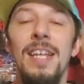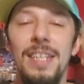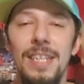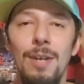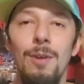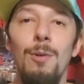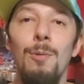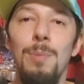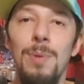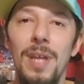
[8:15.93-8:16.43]

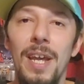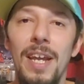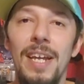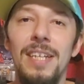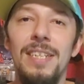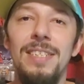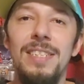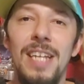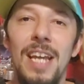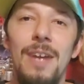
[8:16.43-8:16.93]
They were playing
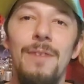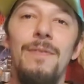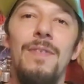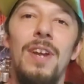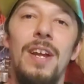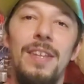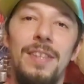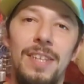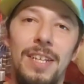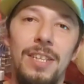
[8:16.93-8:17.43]
it safe, and
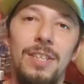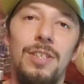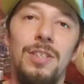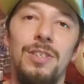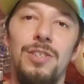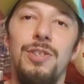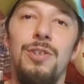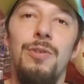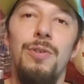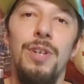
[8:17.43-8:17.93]
I think the
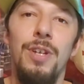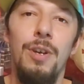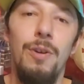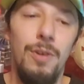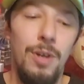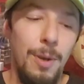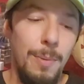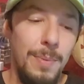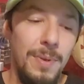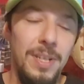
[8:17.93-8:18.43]
studio
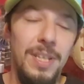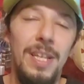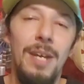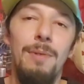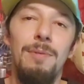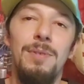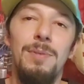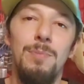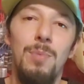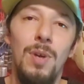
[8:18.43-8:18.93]
company
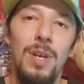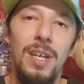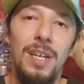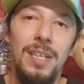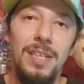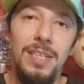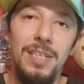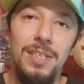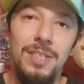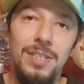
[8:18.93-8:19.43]
that was
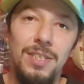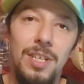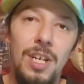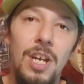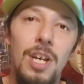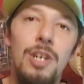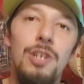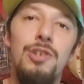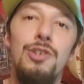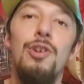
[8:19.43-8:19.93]
bringing this
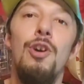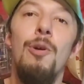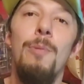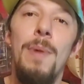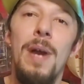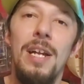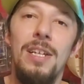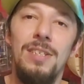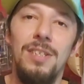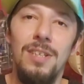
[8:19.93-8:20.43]
show
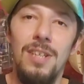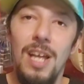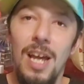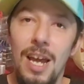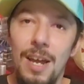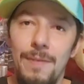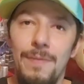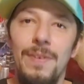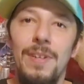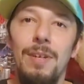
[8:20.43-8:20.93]
back to
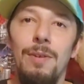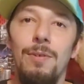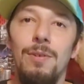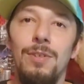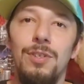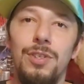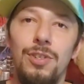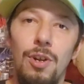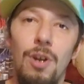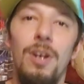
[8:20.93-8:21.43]
life, and they were
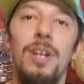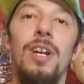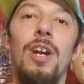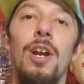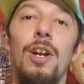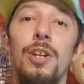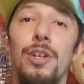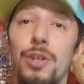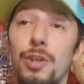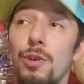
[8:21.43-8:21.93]
starting
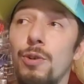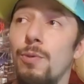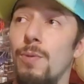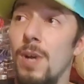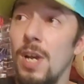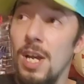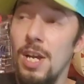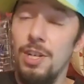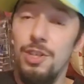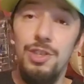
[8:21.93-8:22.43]
on a new
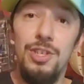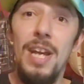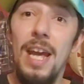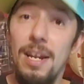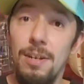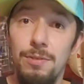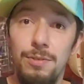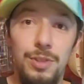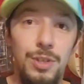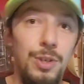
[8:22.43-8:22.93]

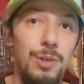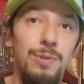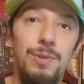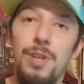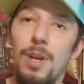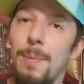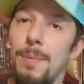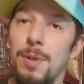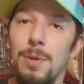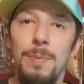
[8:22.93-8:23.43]
channel too,
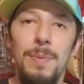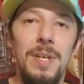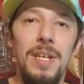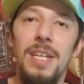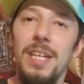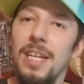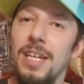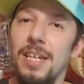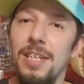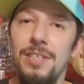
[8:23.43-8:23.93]
WB
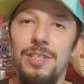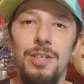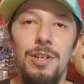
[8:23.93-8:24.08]
Kids.